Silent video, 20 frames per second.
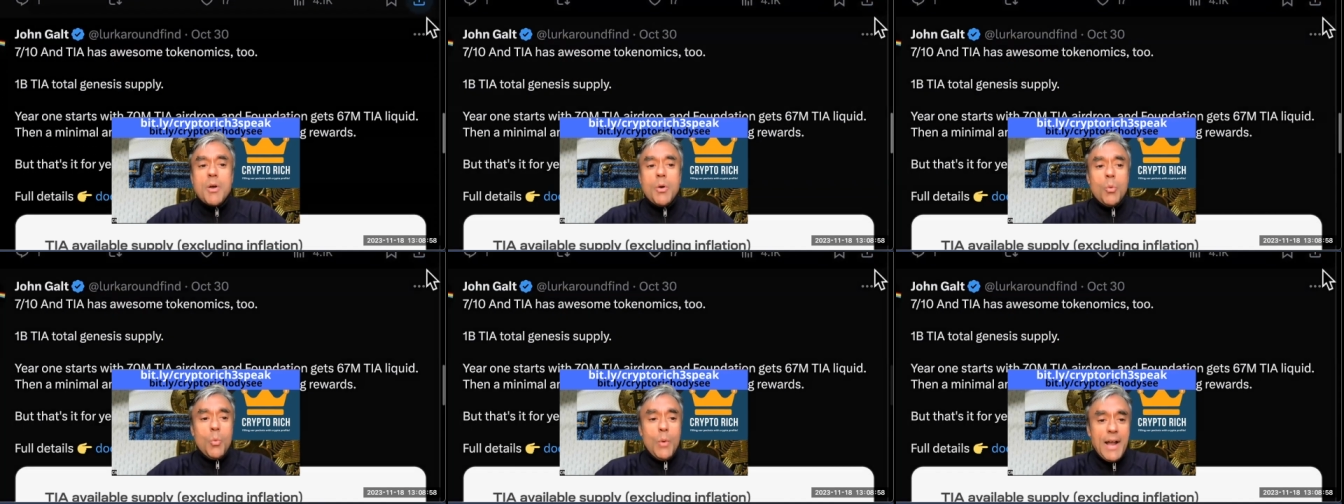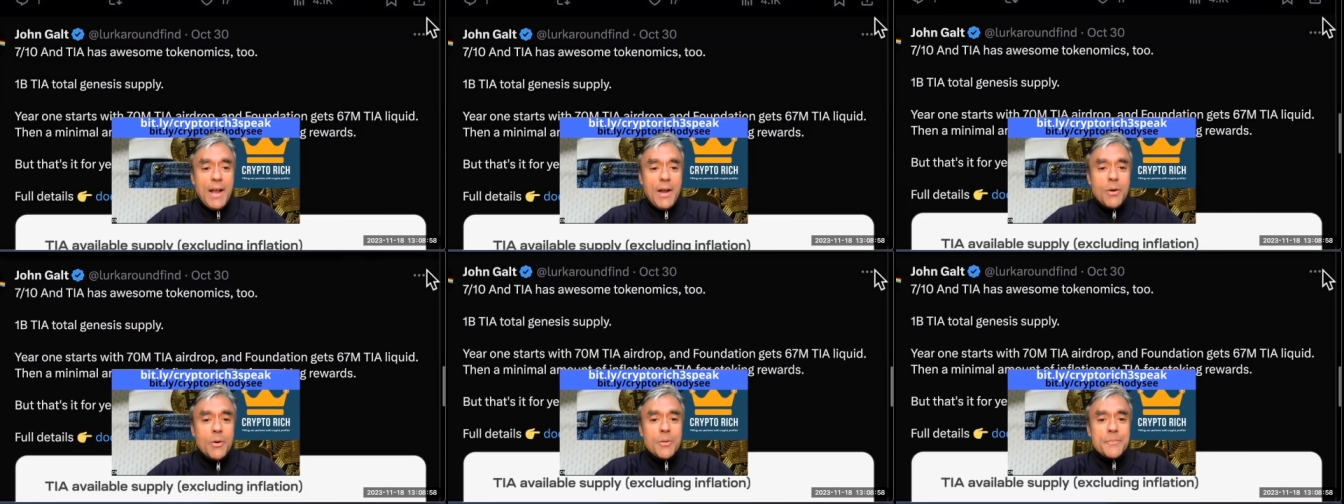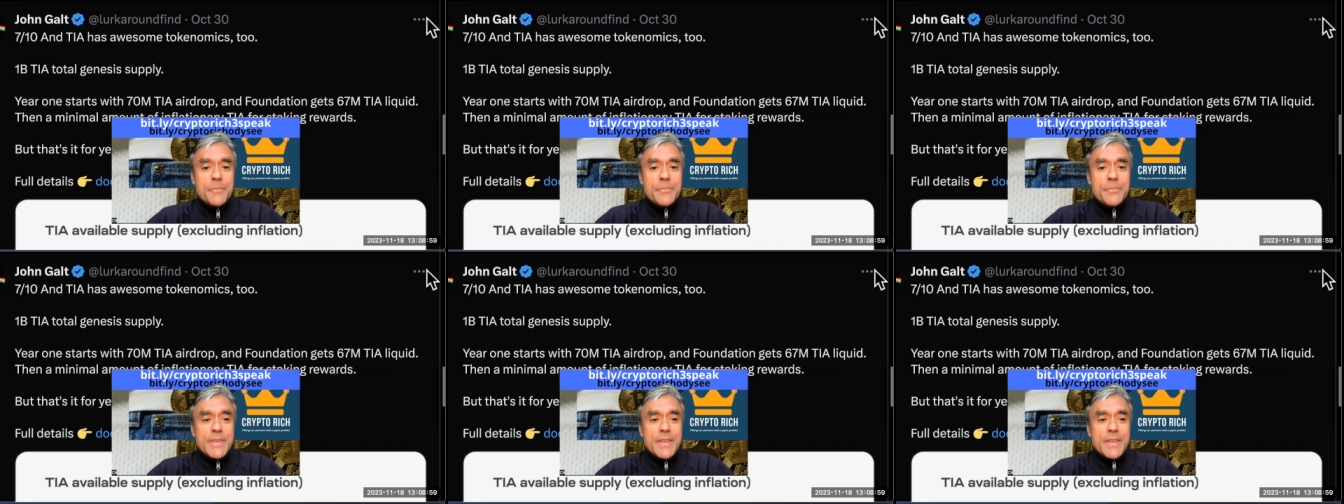Wow.
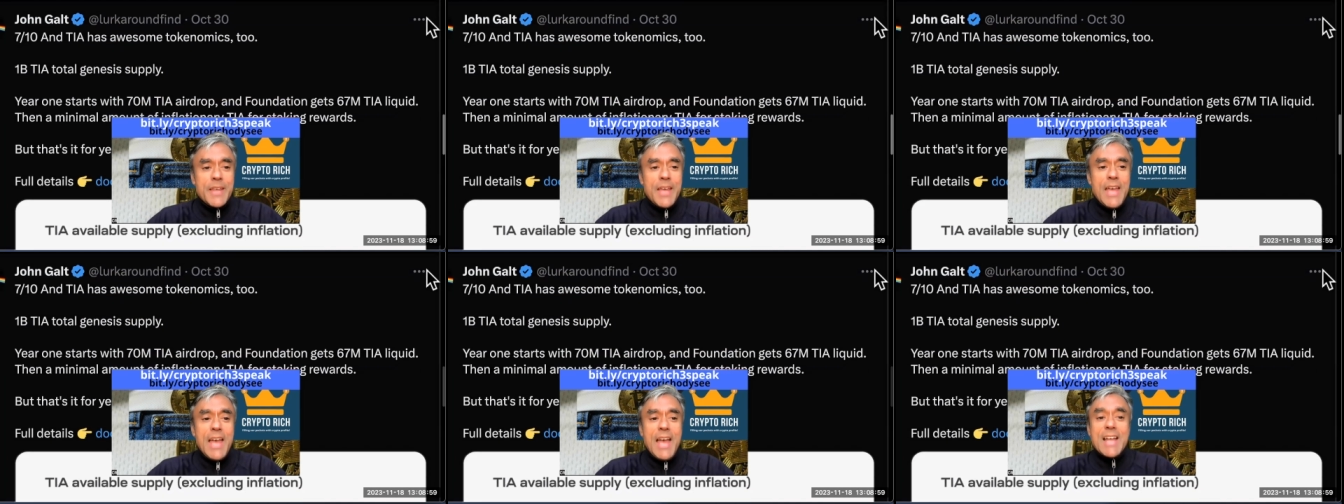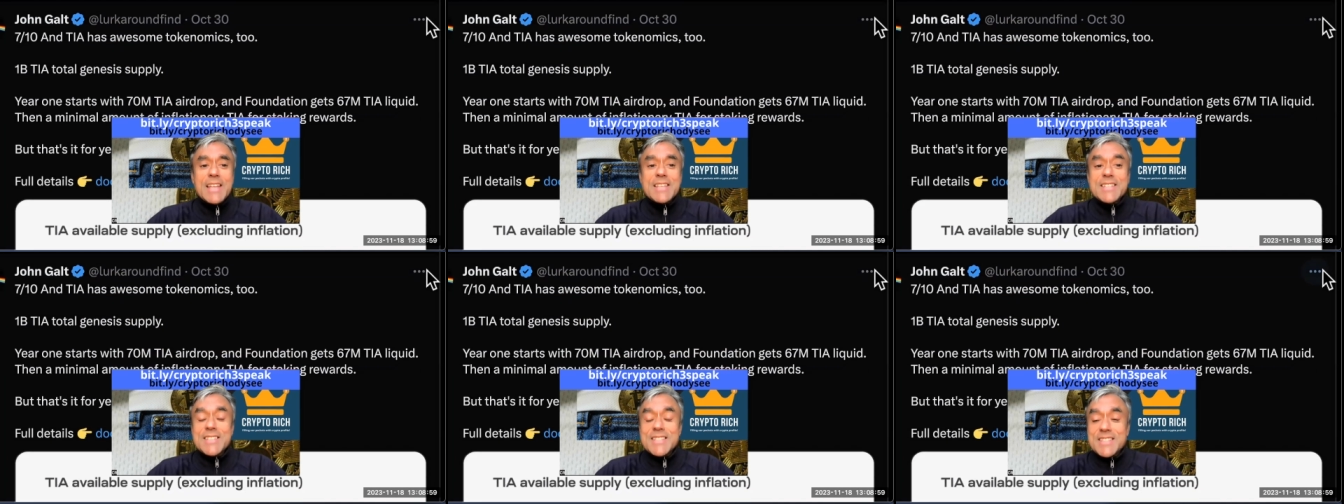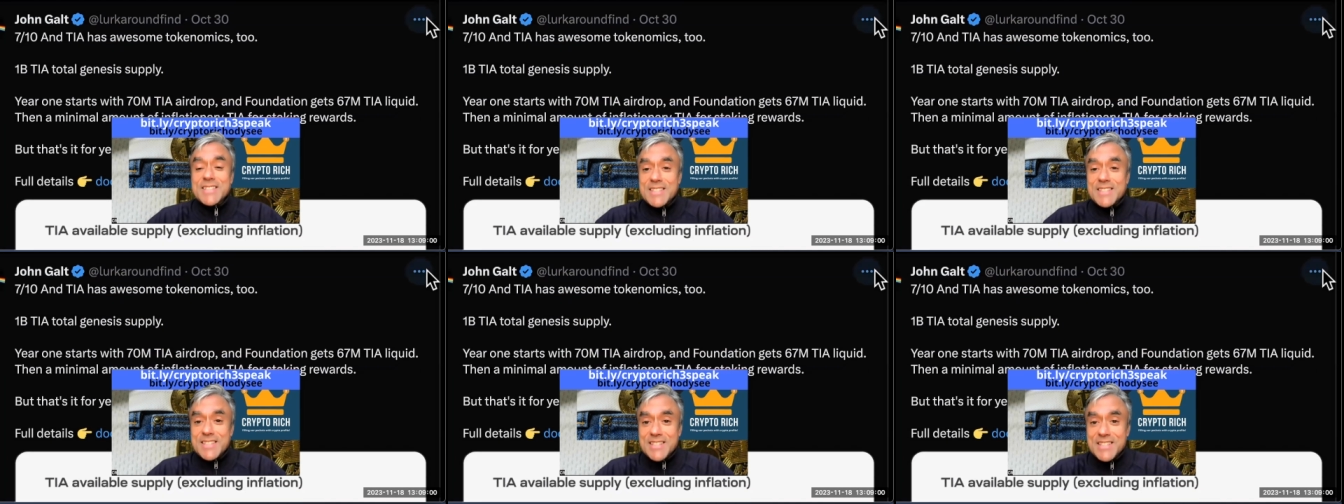And
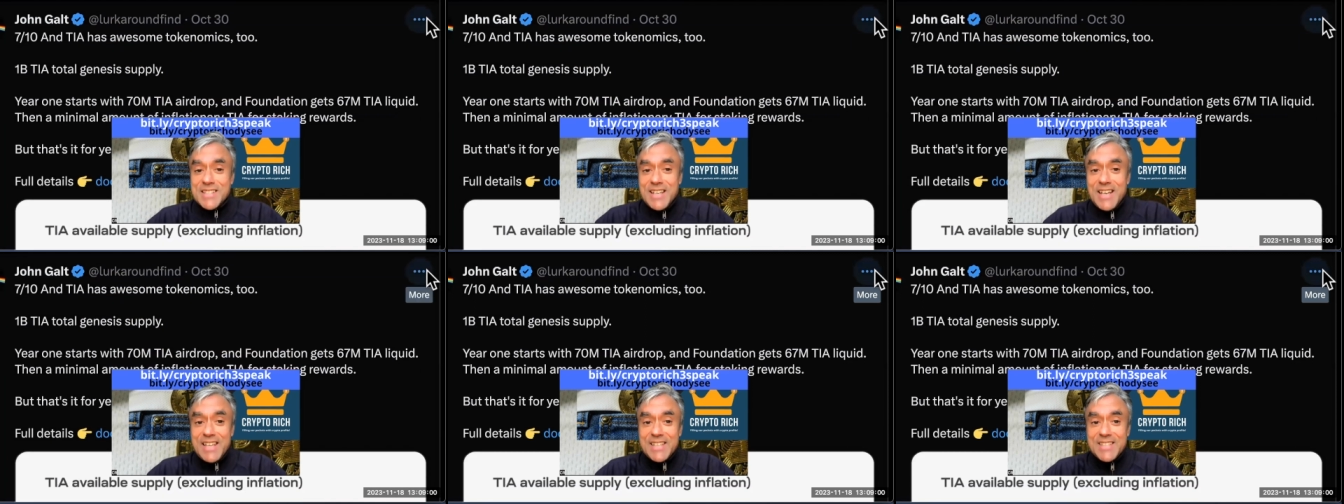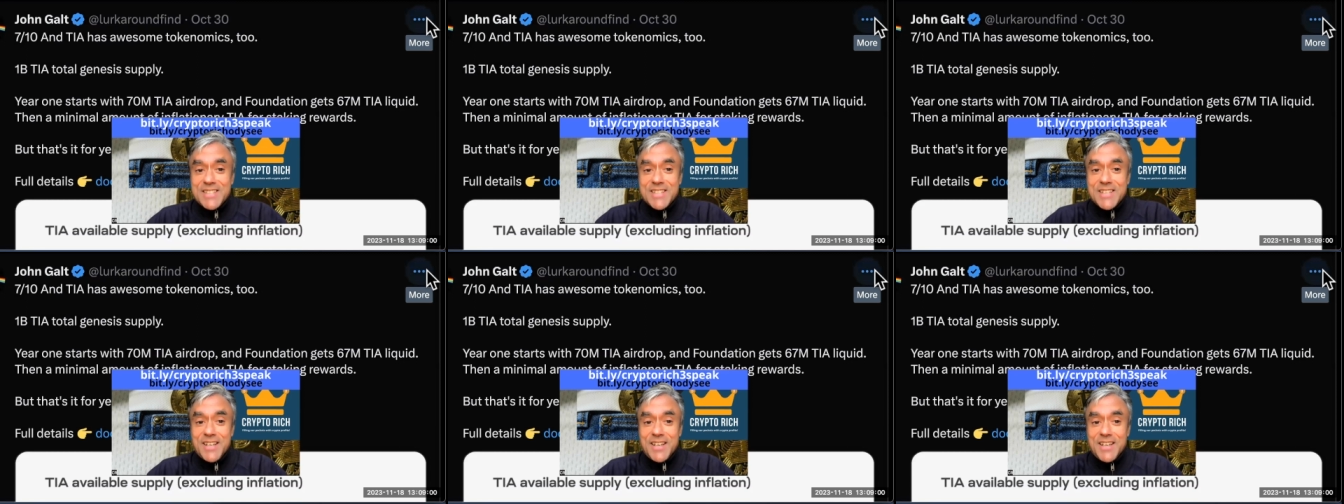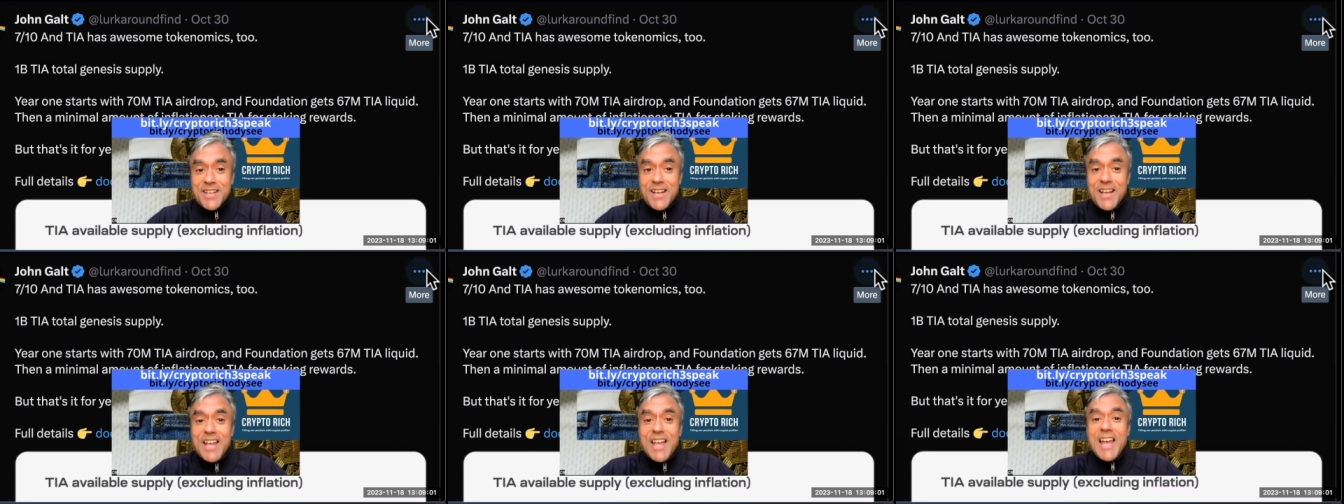
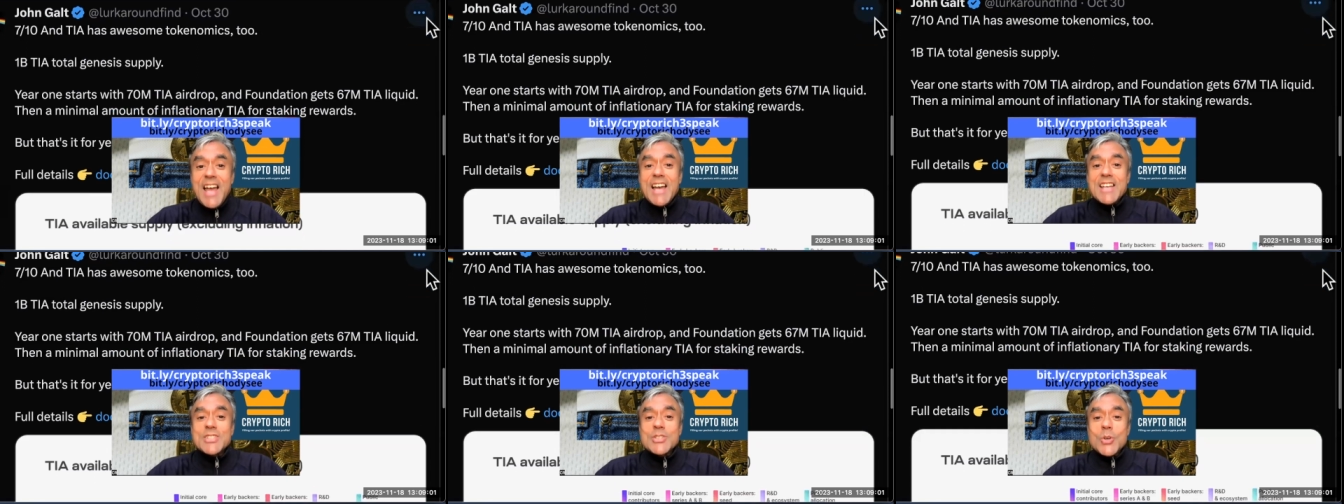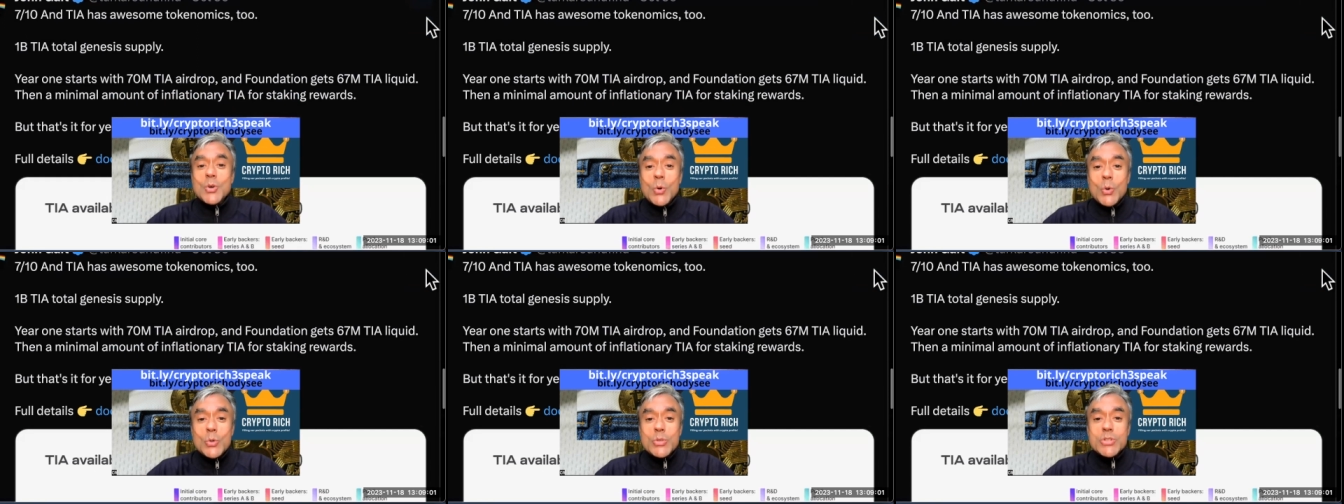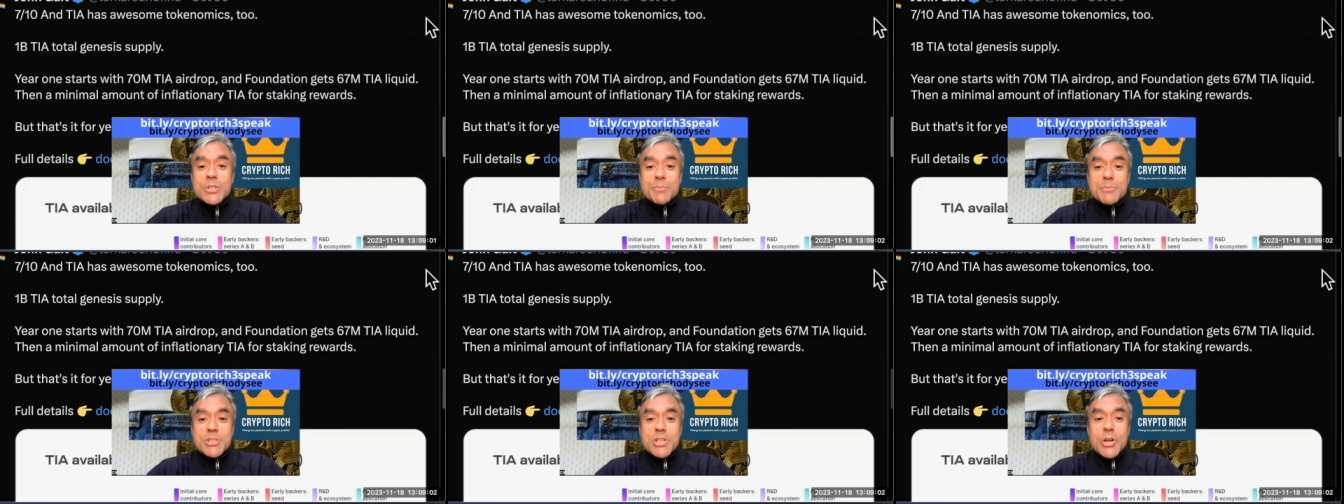Celestia has
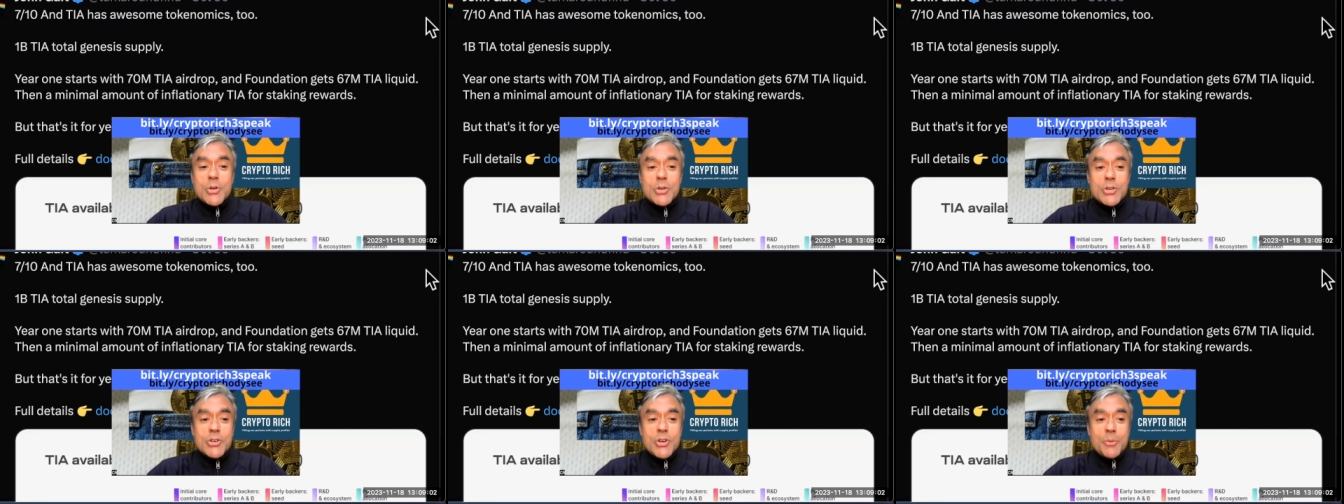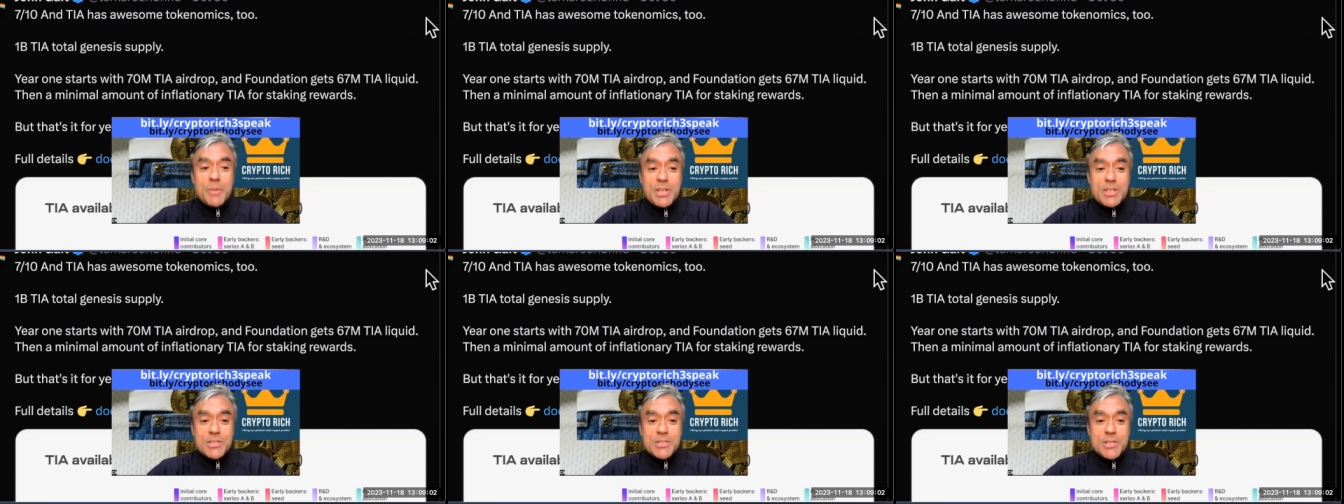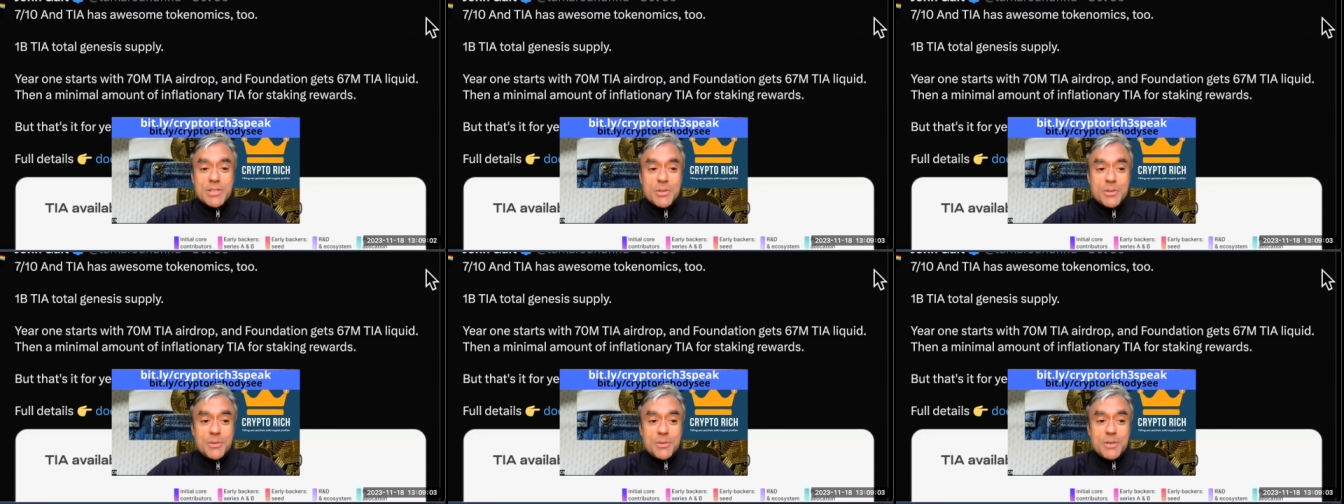awesome tokenomics
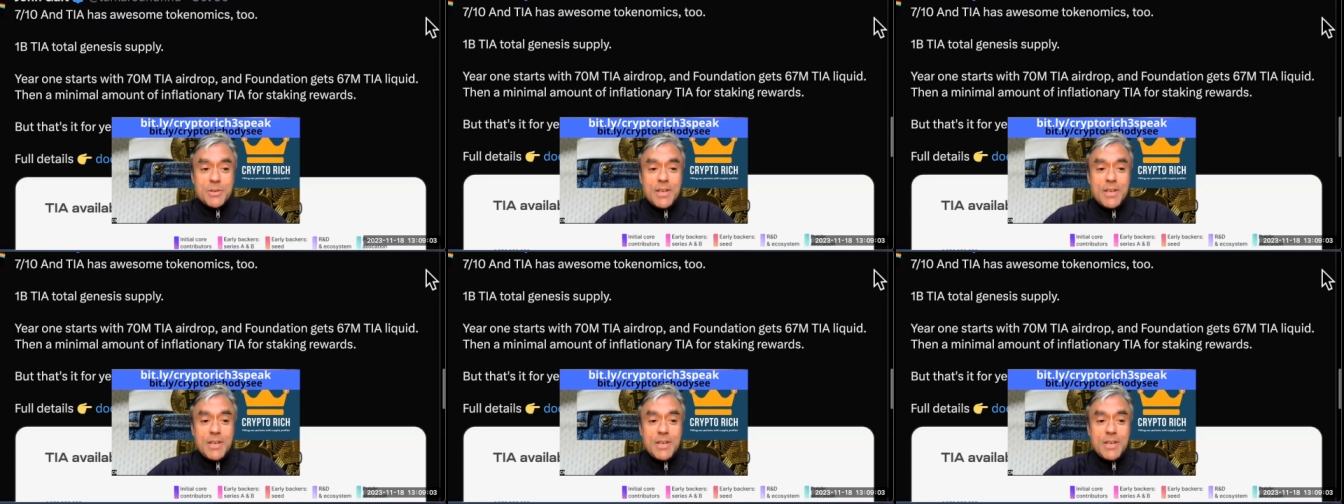too.